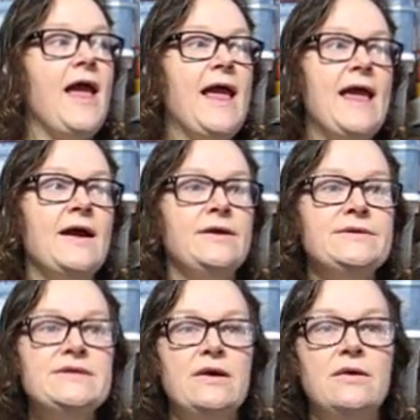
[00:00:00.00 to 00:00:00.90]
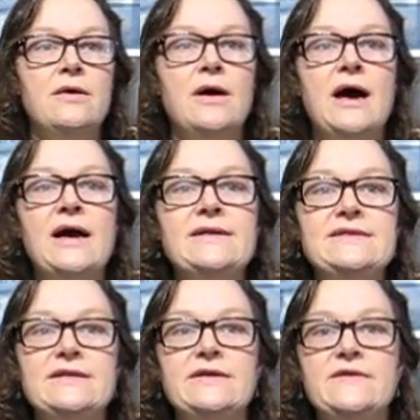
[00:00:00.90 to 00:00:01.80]
And I
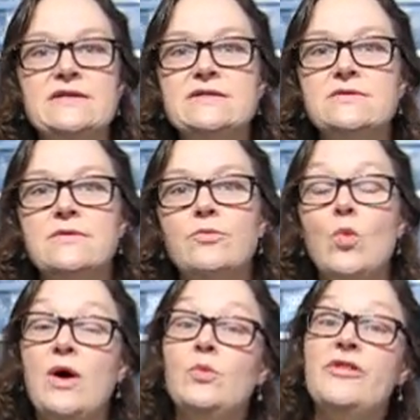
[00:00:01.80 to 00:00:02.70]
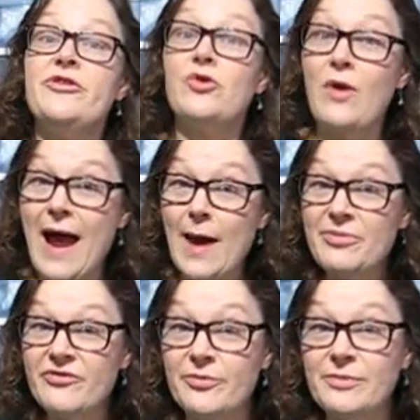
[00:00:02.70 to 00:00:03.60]
did this one with
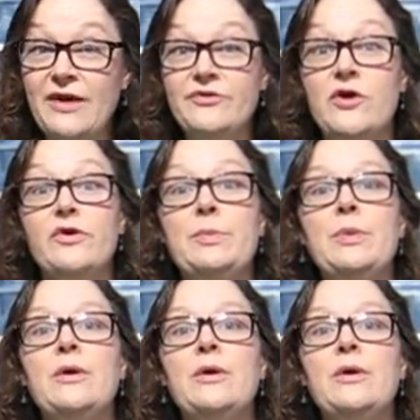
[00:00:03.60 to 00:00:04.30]
scraps from leftover